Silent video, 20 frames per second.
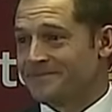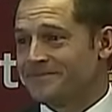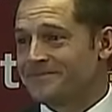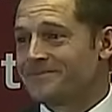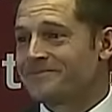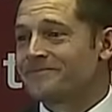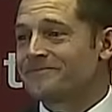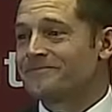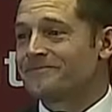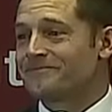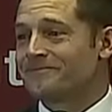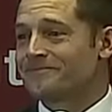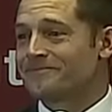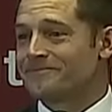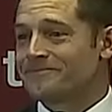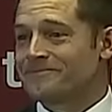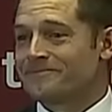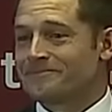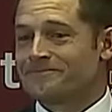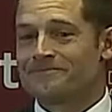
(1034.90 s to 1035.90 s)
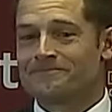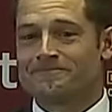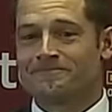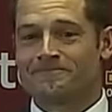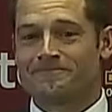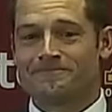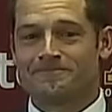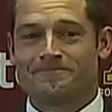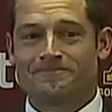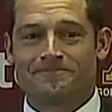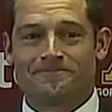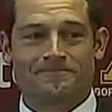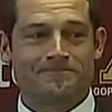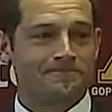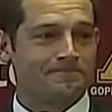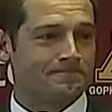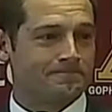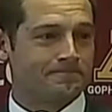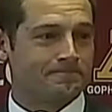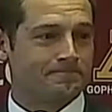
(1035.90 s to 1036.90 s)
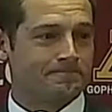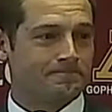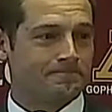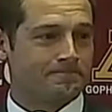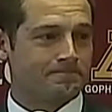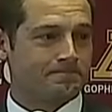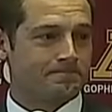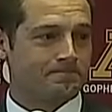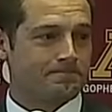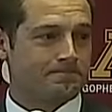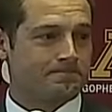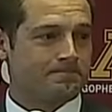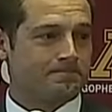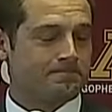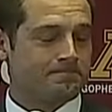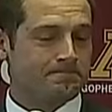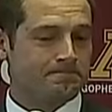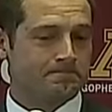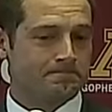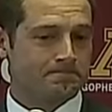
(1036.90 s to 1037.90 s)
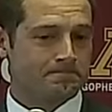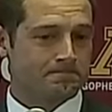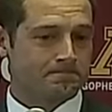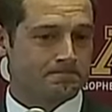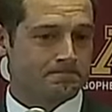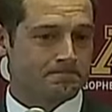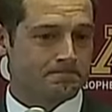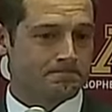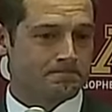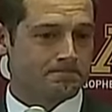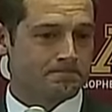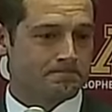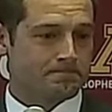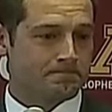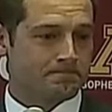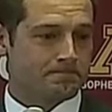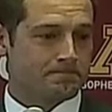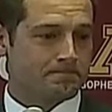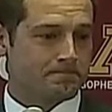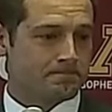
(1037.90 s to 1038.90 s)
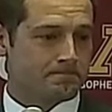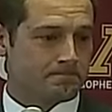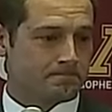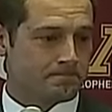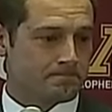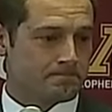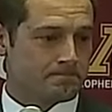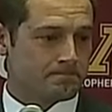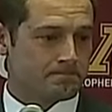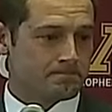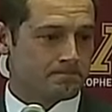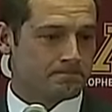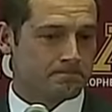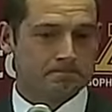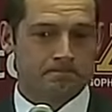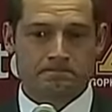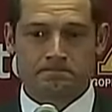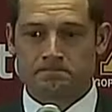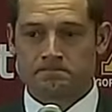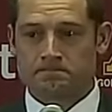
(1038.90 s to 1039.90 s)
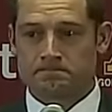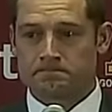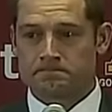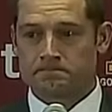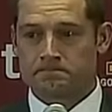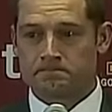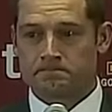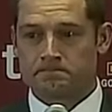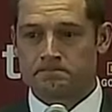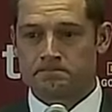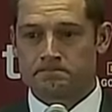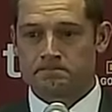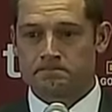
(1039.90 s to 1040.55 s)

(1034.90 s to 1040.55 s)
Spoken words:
Nobody speaks.